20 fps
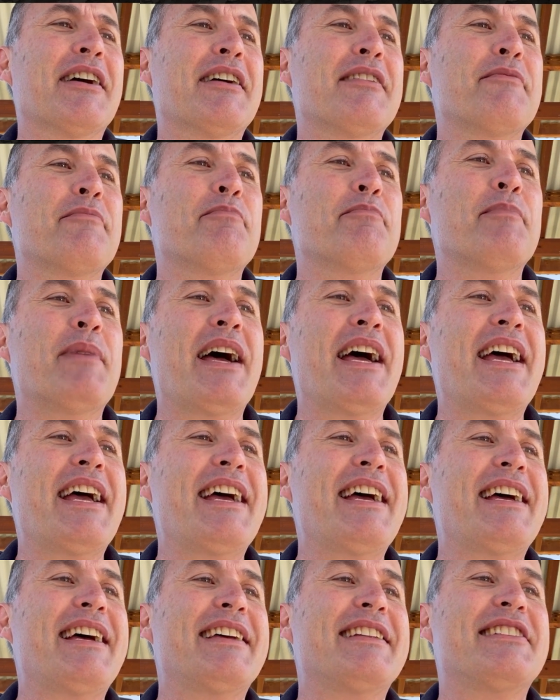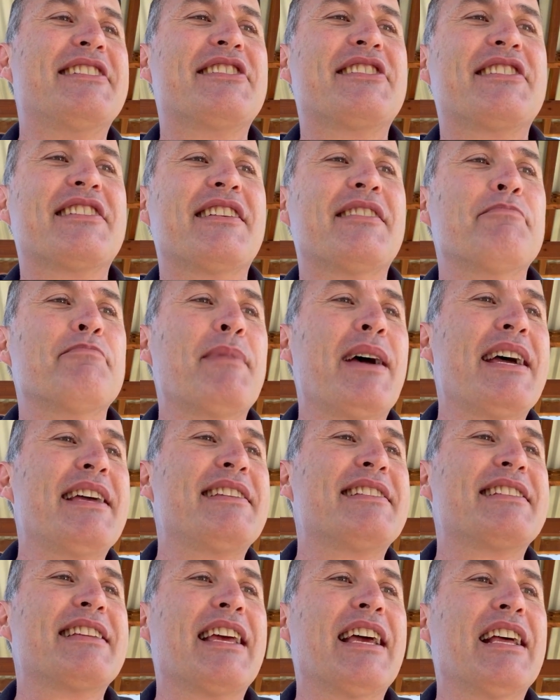Mads
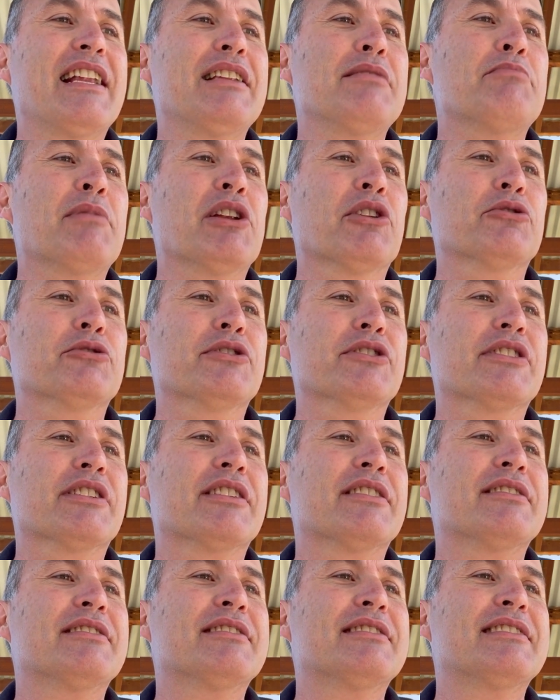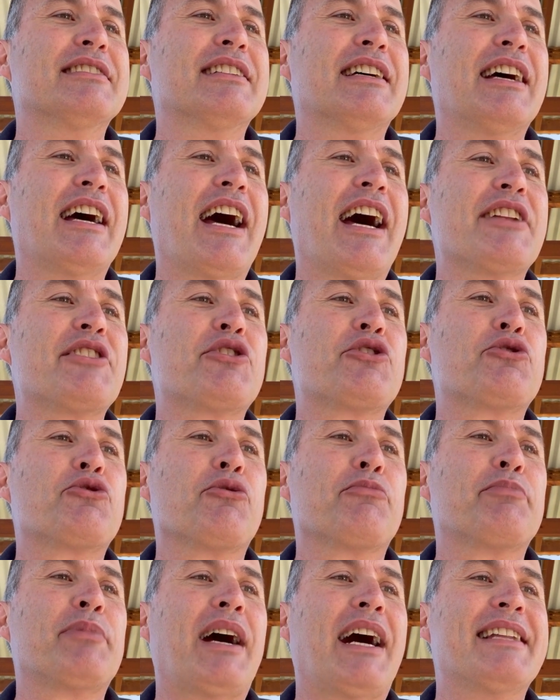Elmelund,
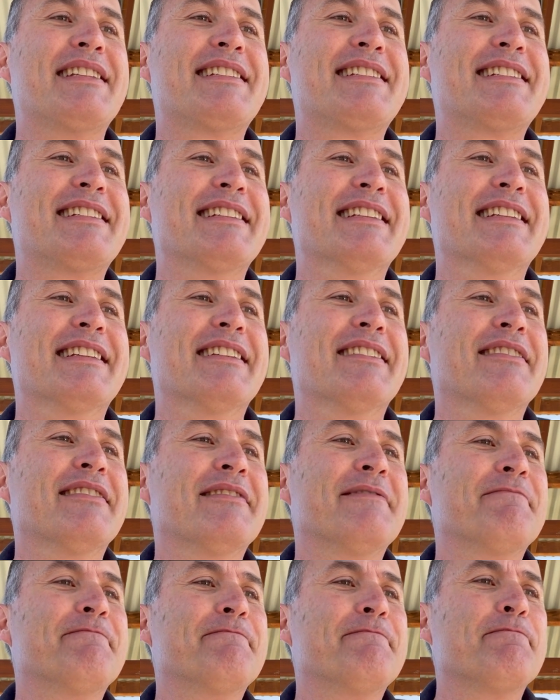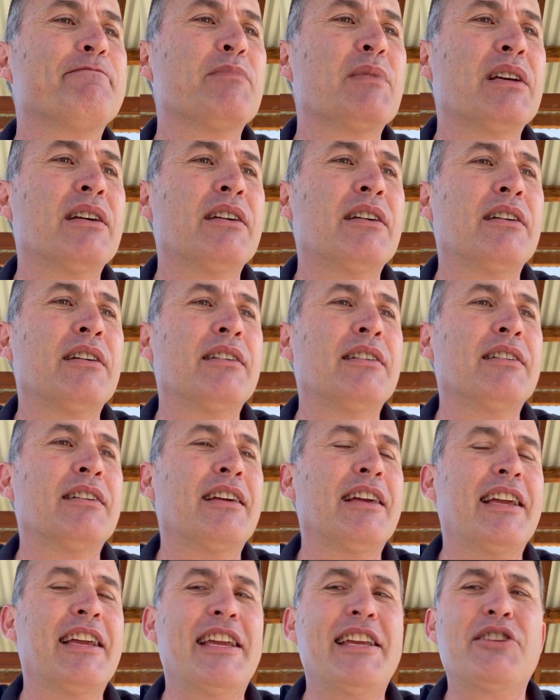Hadstrup Hansen.
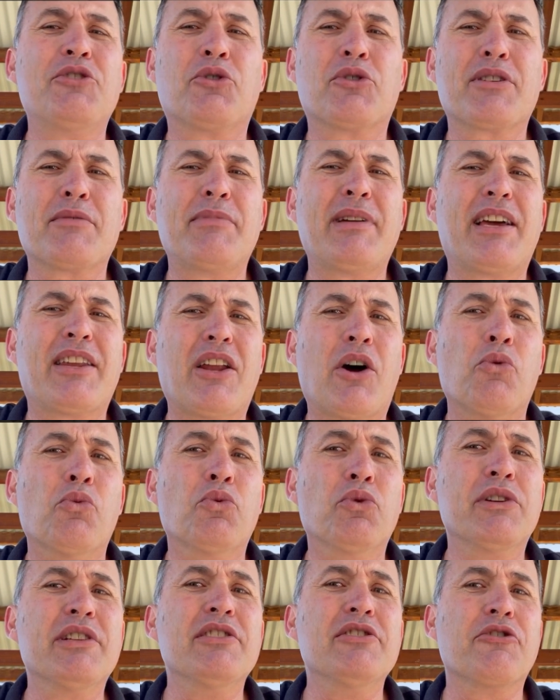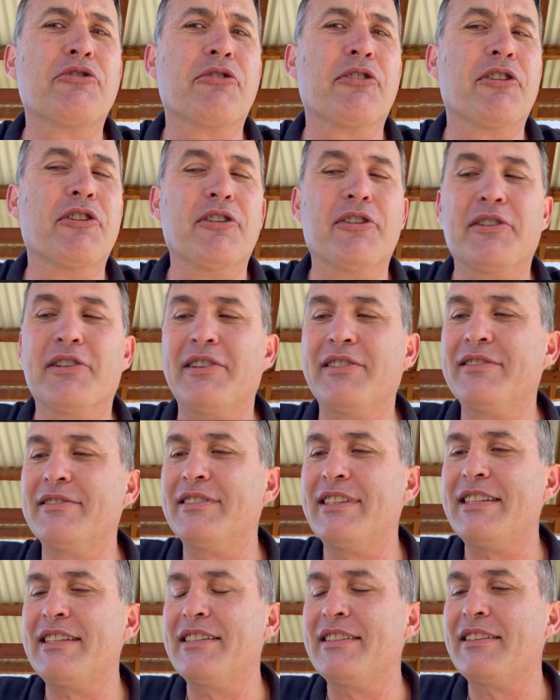He talks about a wooden crow.
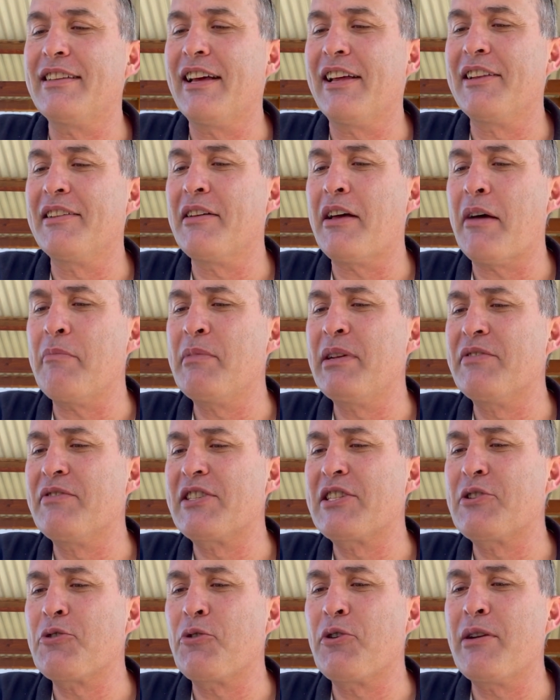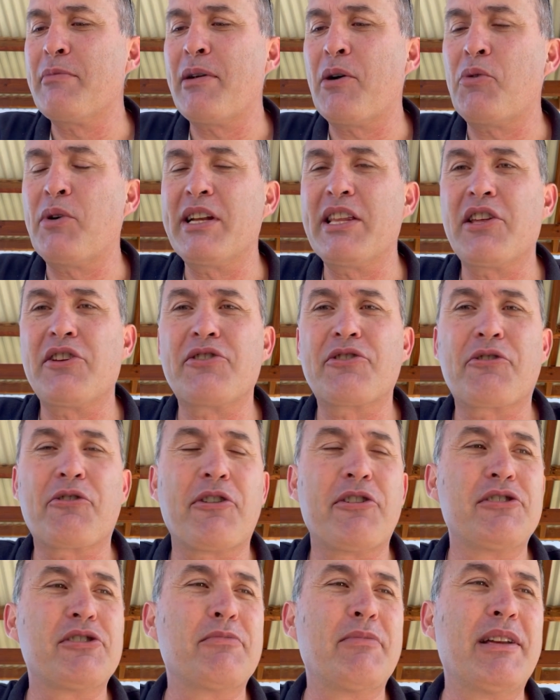A bit of a story about one of those
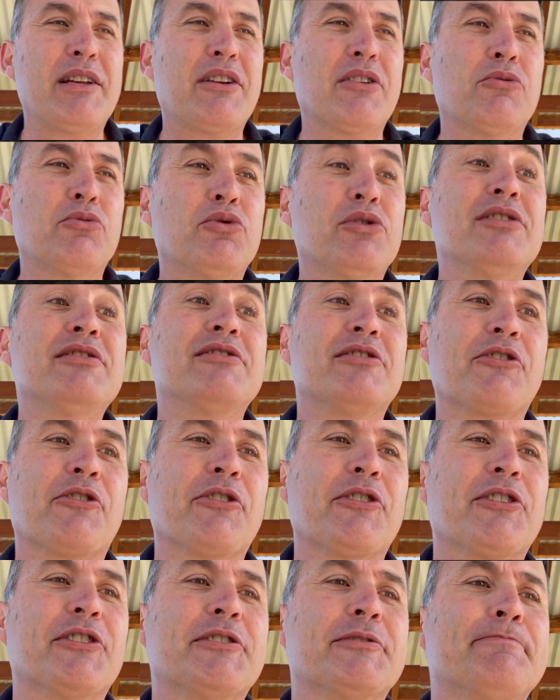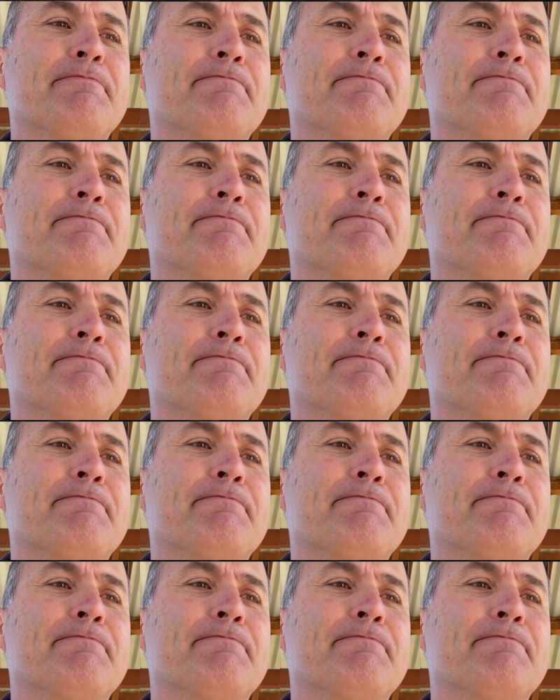crows being a wooden crow.